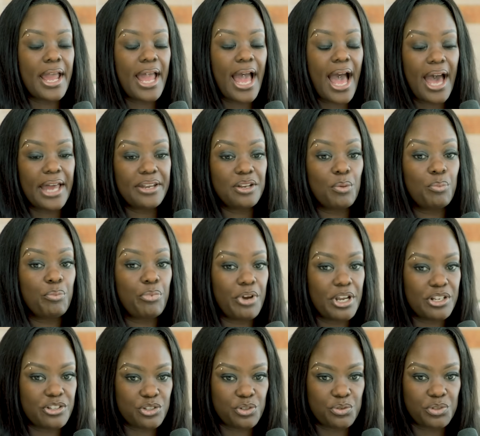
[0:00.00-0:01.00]
I had a
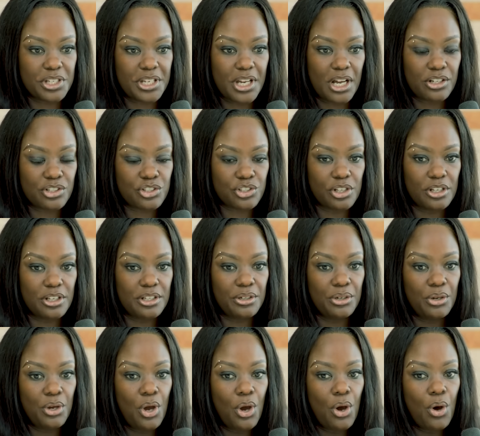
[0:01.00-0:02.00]
breast
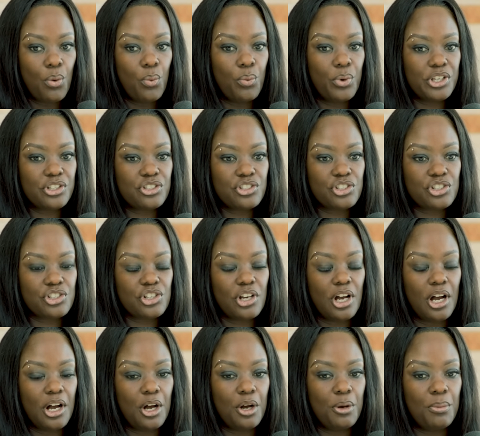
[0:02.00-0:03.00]
reduction,
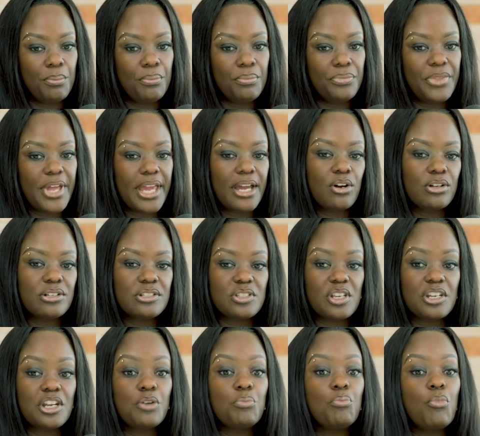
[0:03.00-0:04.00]
which um, they
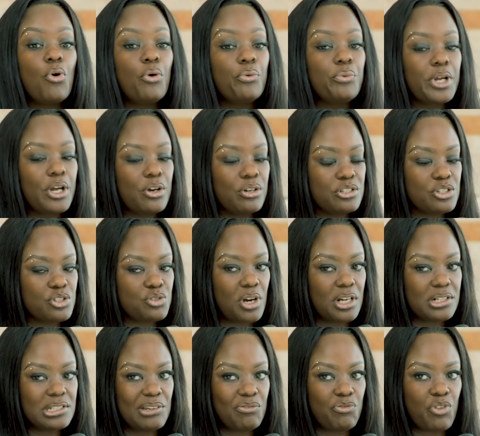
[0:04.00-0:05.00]
considered more
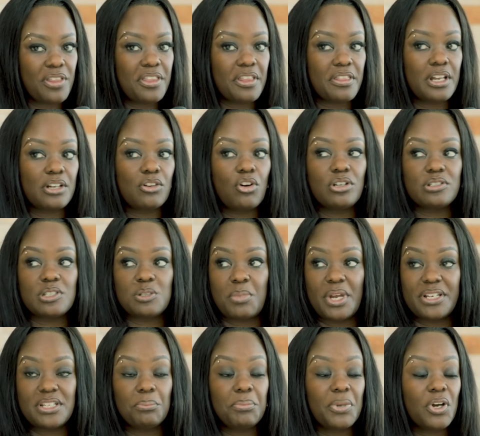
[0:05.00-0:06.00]
reconstructive rather than
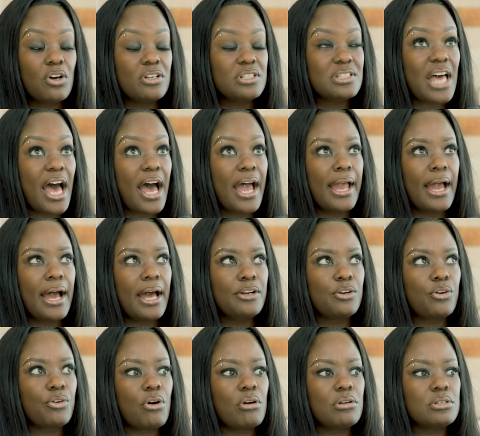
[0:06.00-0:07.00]
cosmetic, because mm. I
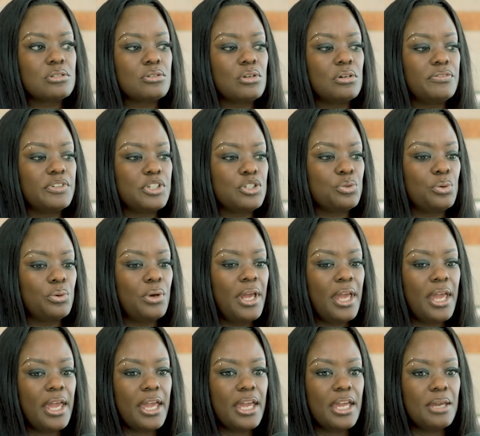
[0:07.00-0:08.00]
had crossed over to
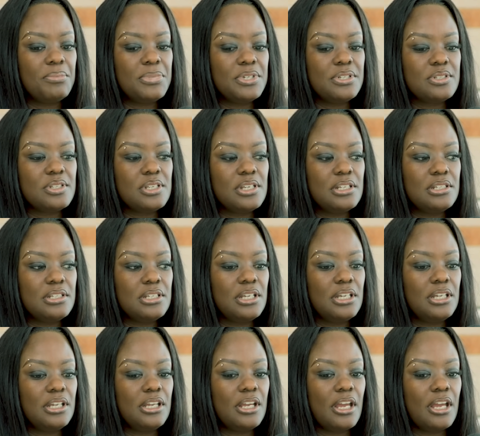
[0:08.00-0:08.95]
A, B, C, D,